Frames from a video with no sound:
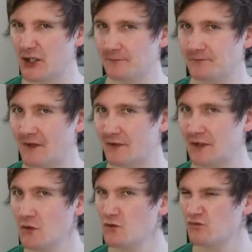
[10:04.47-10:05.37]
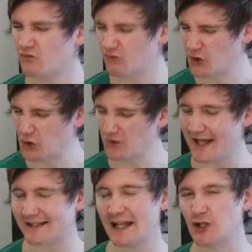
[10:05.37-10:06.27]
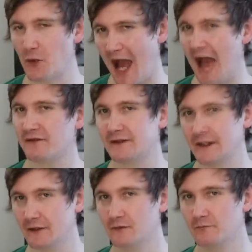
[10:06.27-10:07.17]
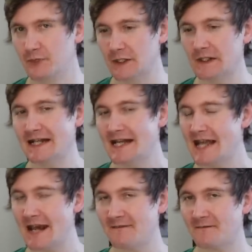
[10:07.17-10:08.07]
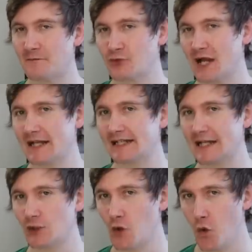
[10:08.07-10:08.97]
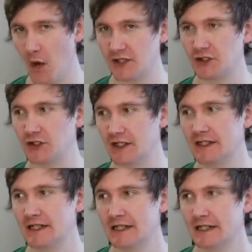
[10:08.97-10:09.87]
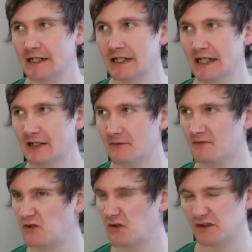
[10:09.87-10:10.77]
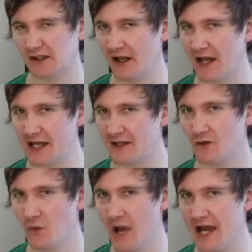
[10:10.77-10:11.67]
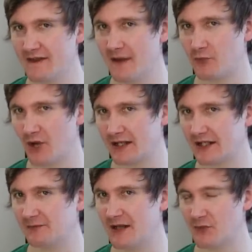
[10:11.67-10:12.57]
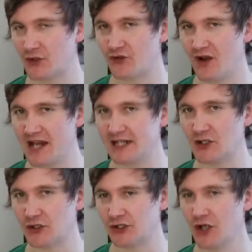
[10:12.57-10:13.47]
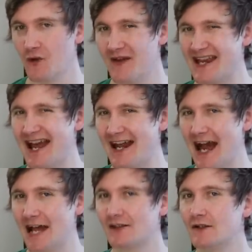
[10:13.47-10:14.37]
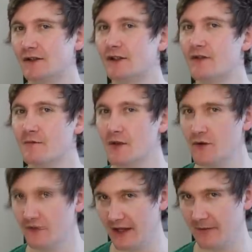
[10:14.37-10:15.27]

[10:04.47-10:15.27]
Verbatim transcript: Now, there's no mm -hmm. rule that says you have to, but if the brand in question um, doesn't like the way their brand is being portrayed in your show, they can ask you to remove it.